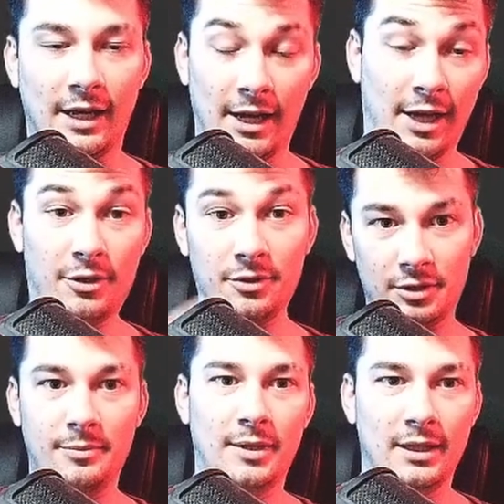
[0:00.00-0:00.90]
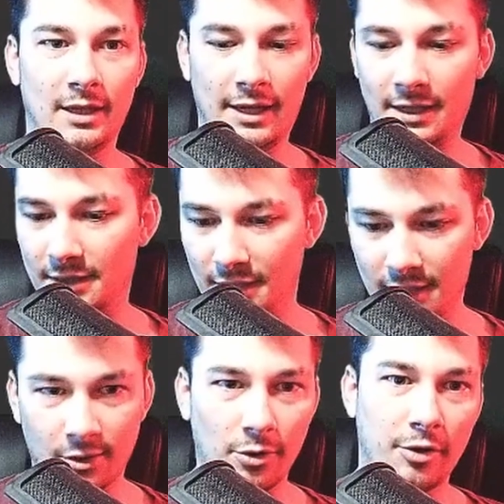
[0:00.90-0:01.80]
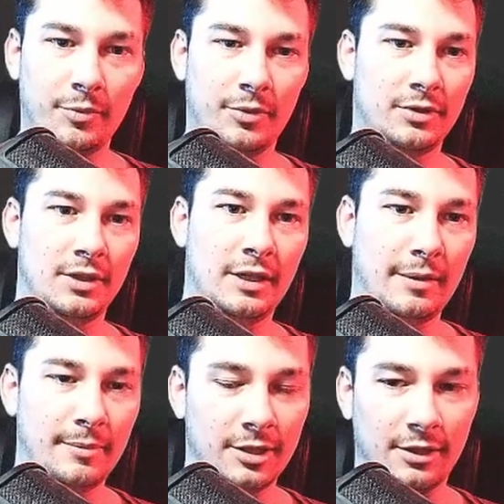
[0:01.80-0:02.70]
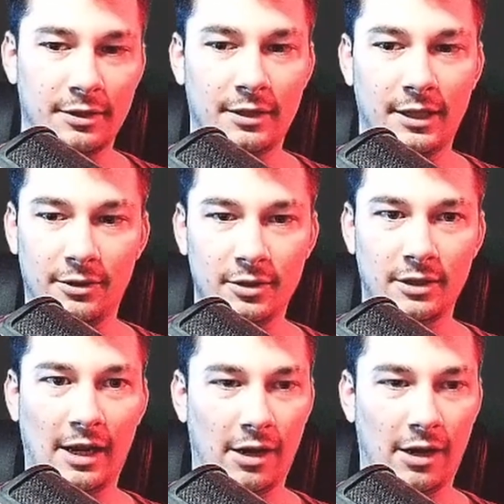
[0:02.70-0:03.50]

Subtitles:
I used to be like in his Discord, and we used to DM each other, and I used to